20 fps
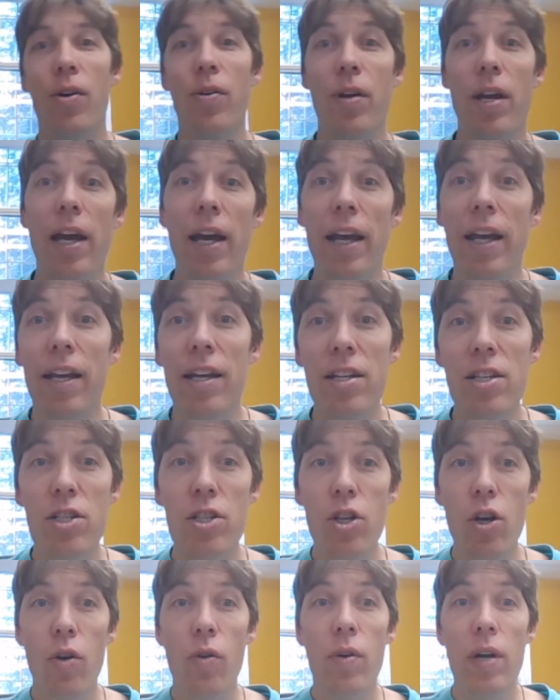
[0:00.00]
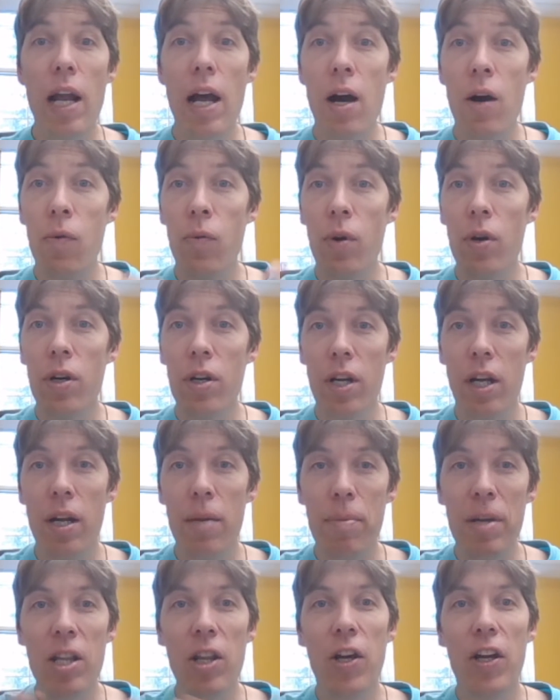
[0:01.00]
Okay, so now we're going
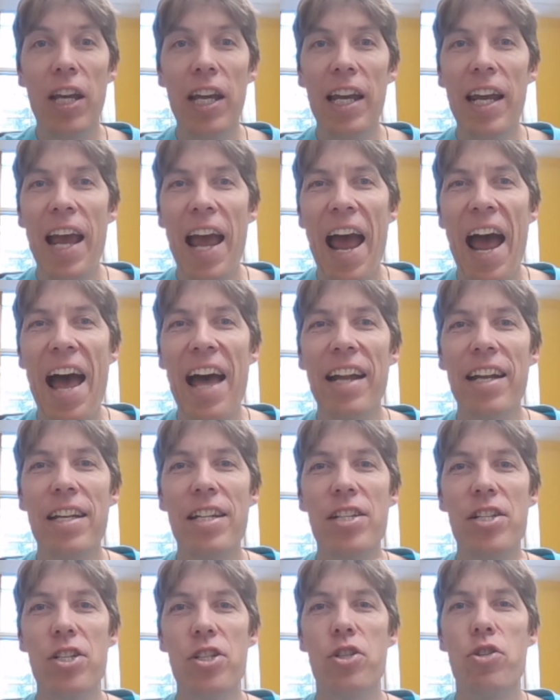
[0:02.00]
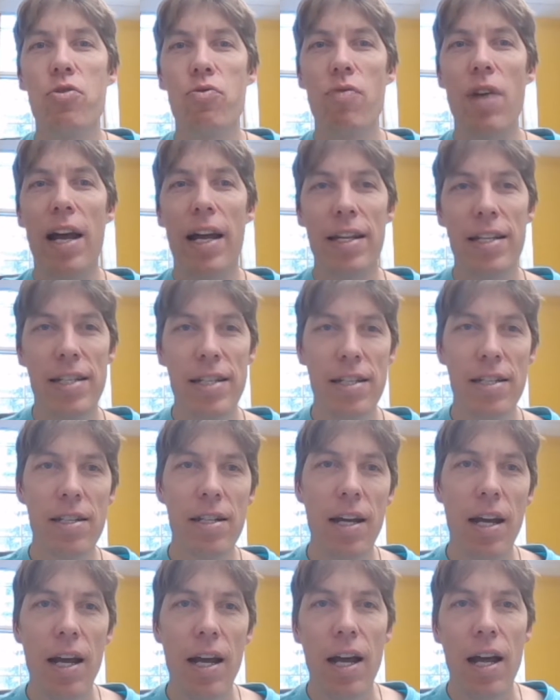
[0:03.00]
to be looking at
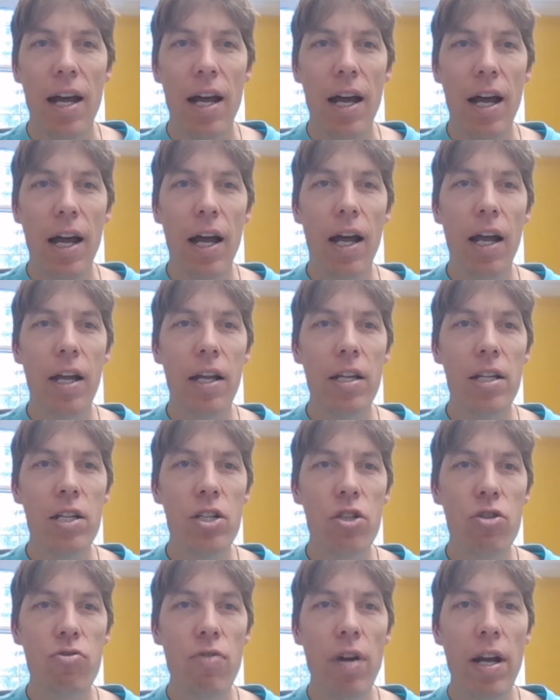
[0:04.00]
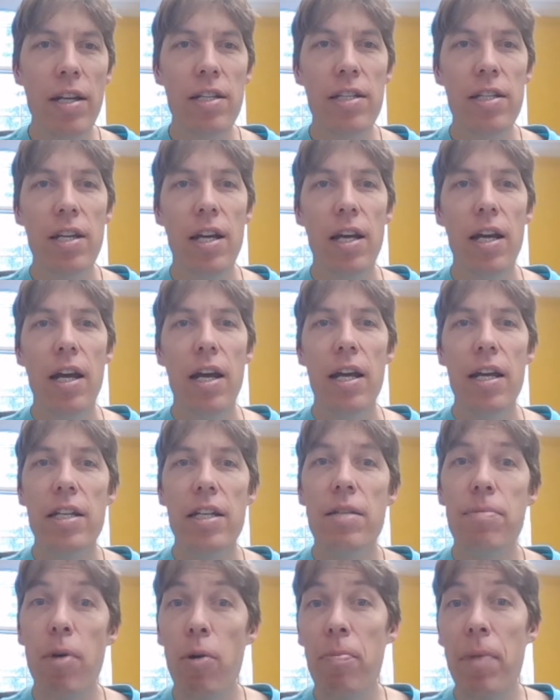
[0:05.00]
stress. Stress
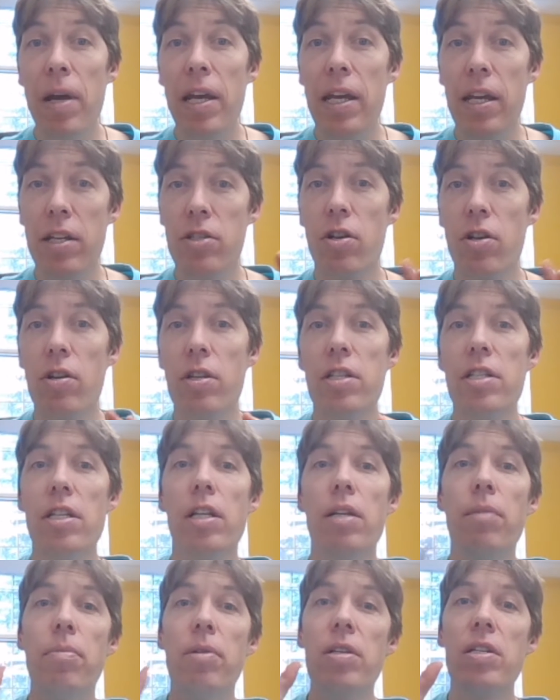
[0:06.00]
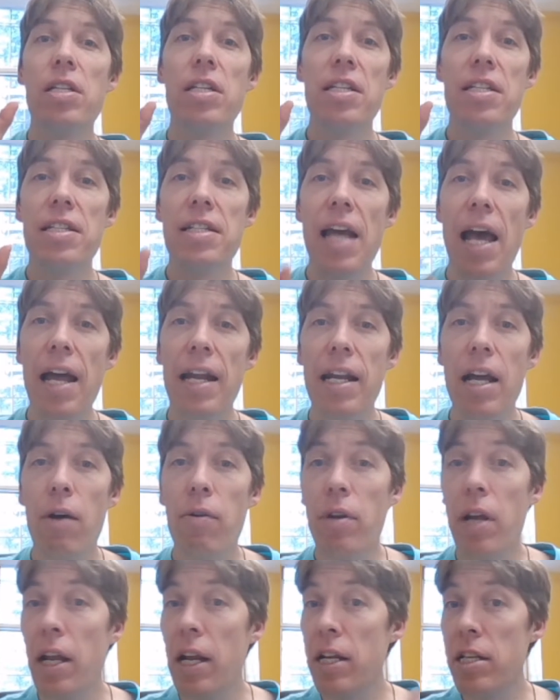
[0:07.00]
is about making certain syllables stand
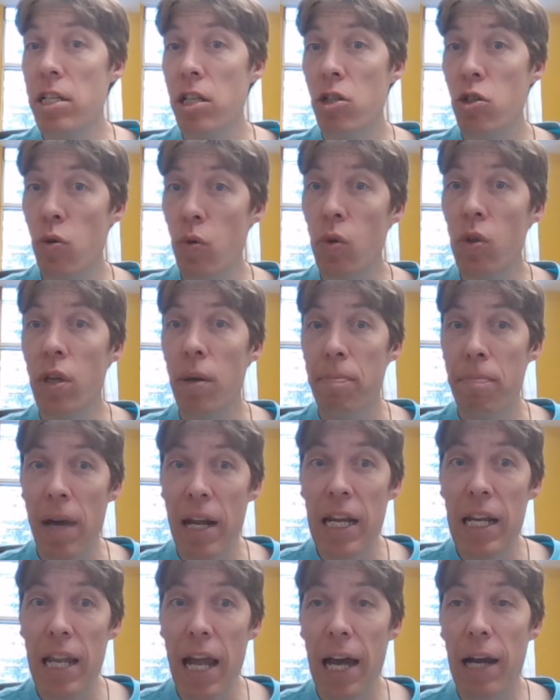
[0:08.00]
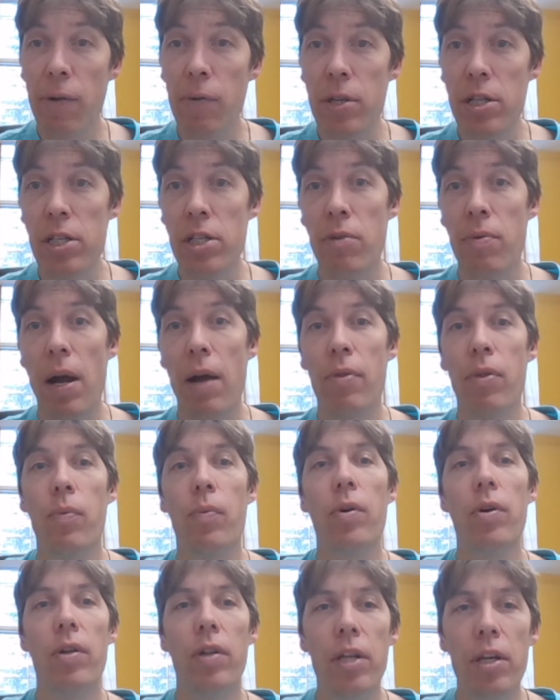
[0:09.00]
out, and it's a tool that many languages around the
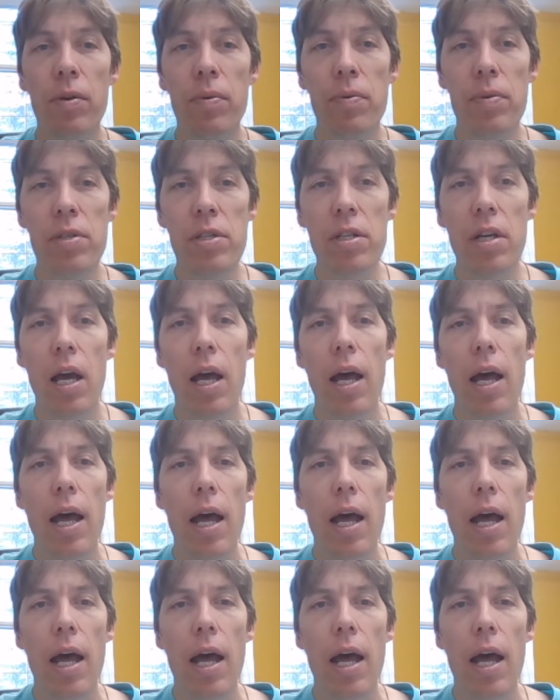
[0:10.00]
world use.